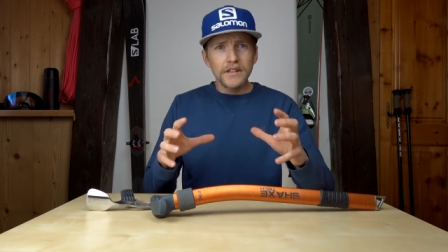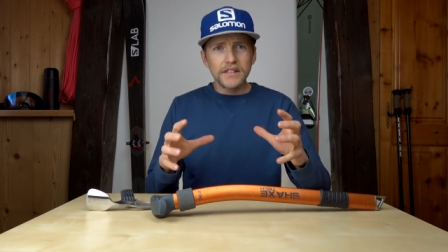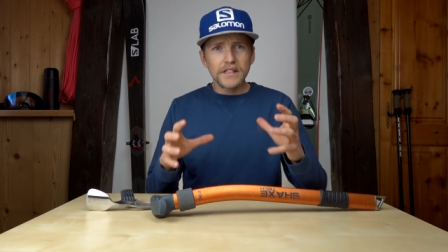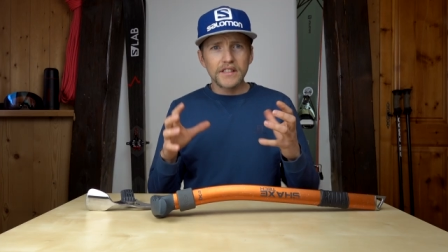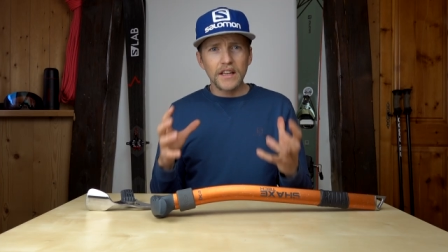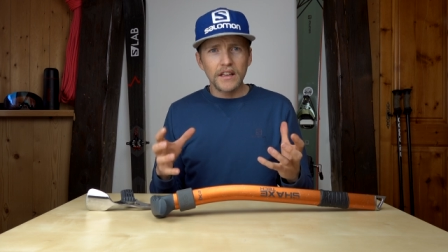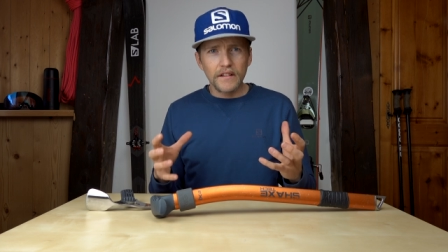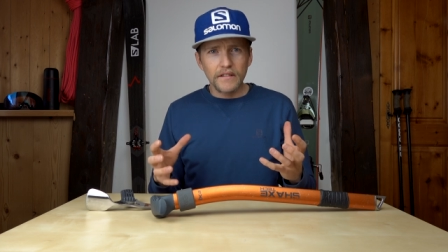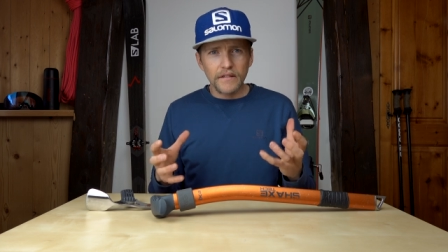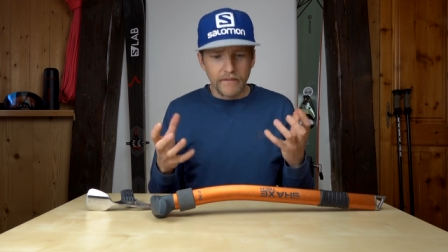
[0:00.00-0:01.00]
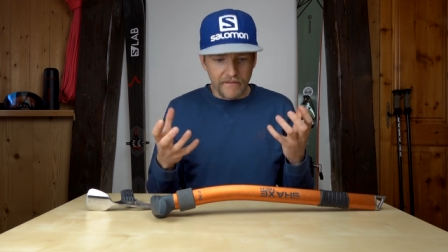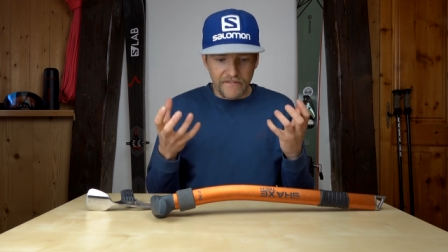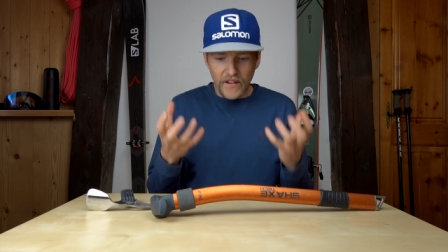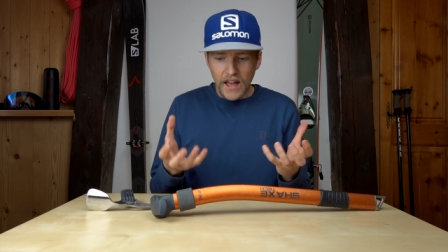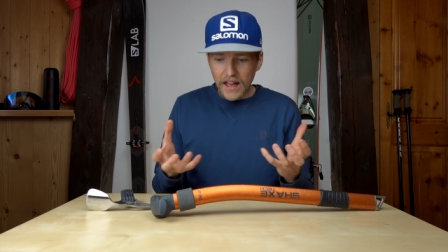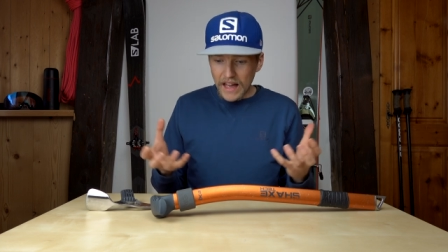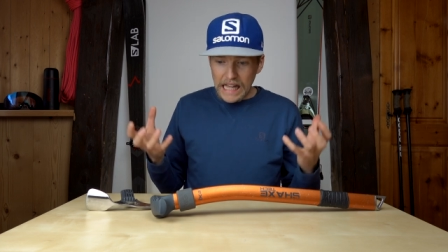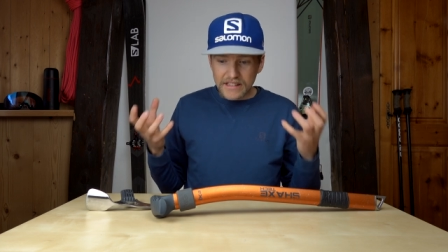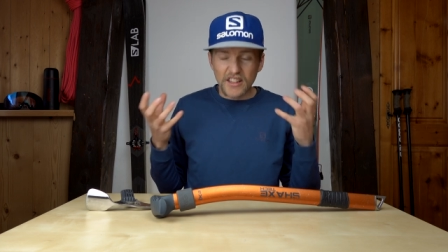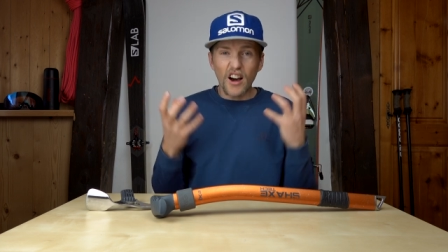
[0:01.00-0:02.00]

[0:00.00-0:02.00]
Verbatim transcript: does this thing fare as an